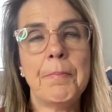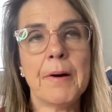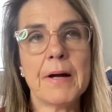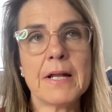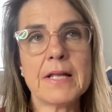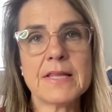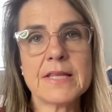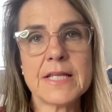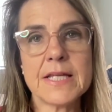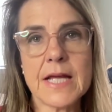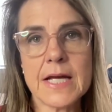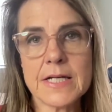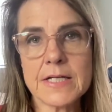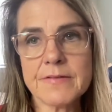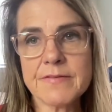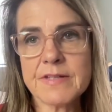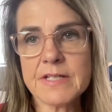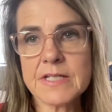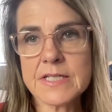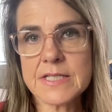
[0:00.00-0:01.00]
at the end
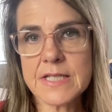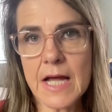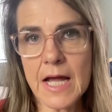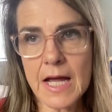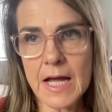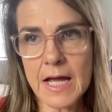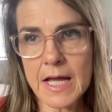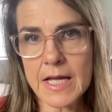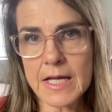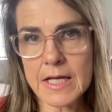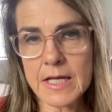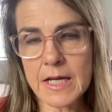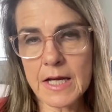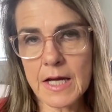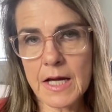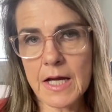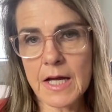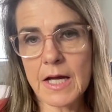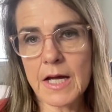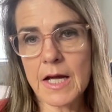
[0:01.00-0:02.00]
of the day,
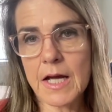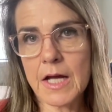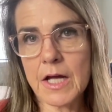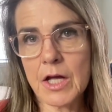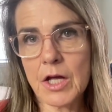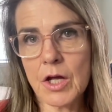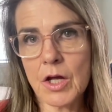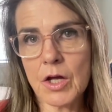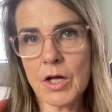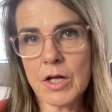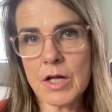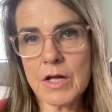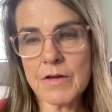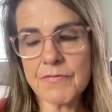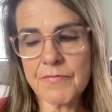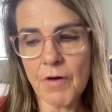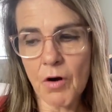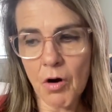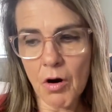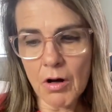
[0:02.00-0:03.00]

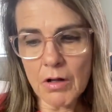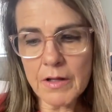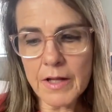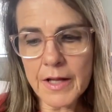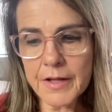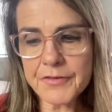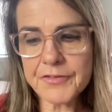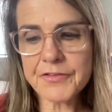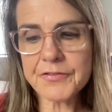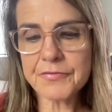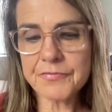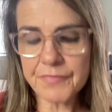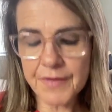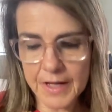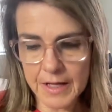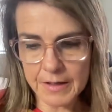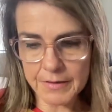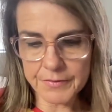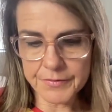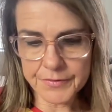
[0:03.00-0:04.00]
if all else
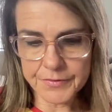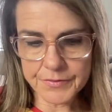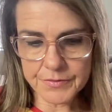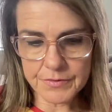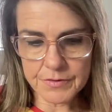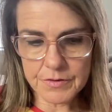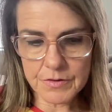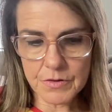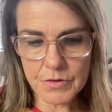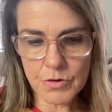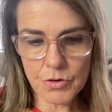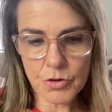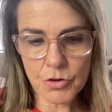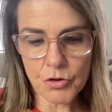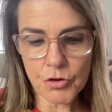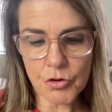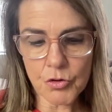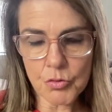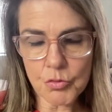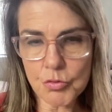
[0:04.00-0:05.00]
fails,
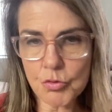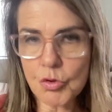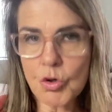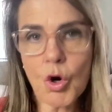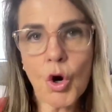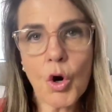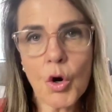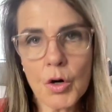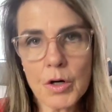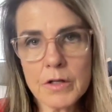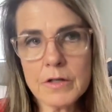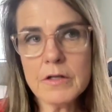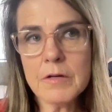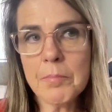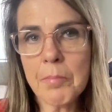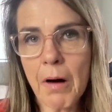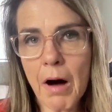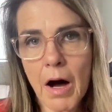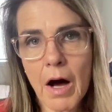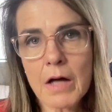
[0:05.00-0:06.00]
you could
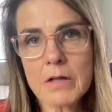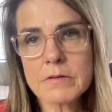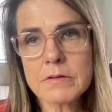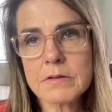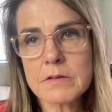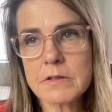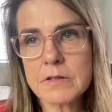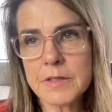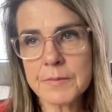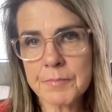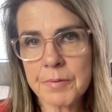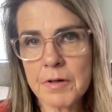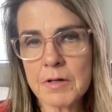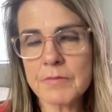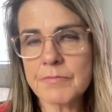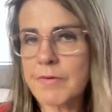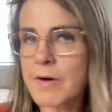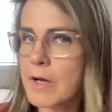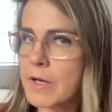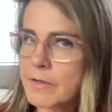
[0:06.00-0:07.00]
deposit at the
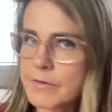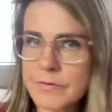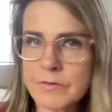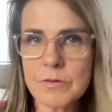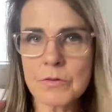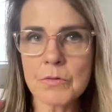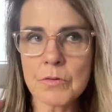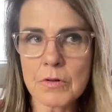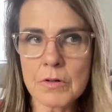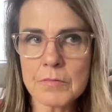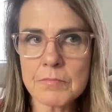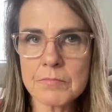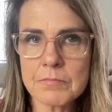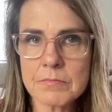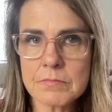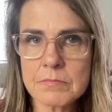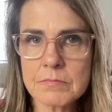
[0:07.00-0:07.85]
profile school,